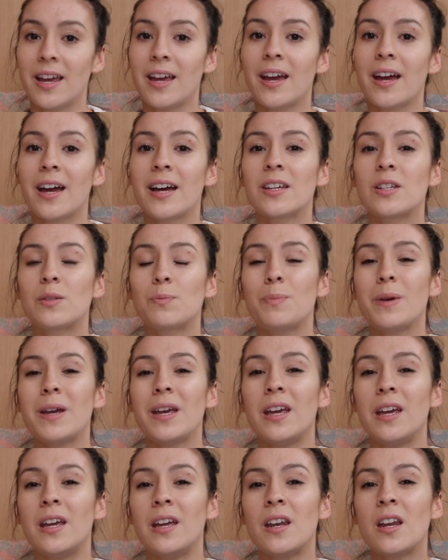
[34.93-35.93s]
It has
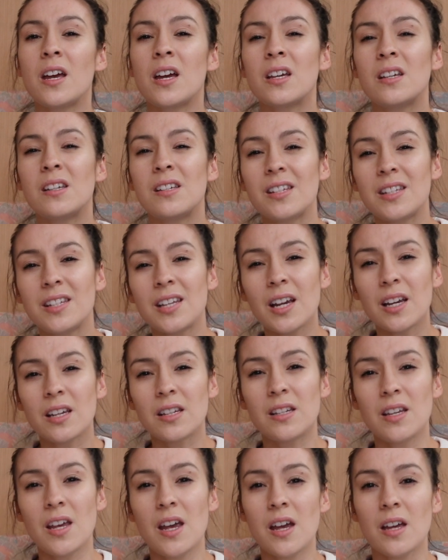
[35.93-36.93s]
been
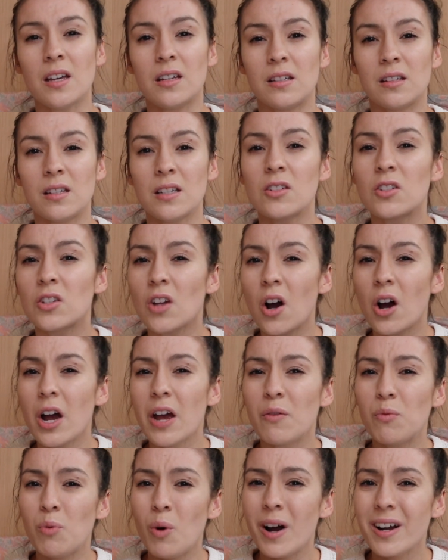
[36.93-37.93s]
6 years since I
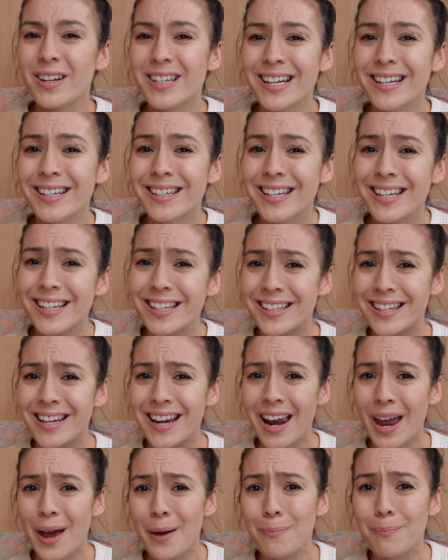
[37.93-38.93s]
have worked at
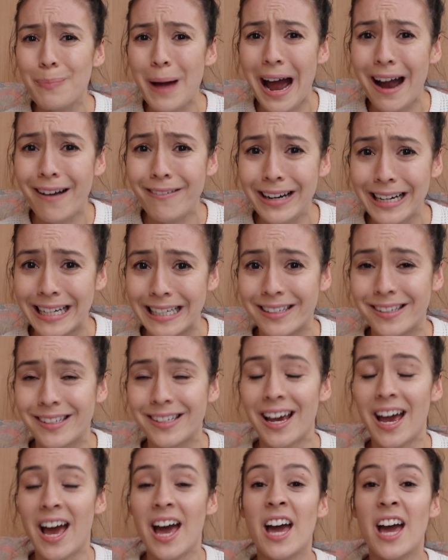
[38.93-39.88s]
Disneyland Paris.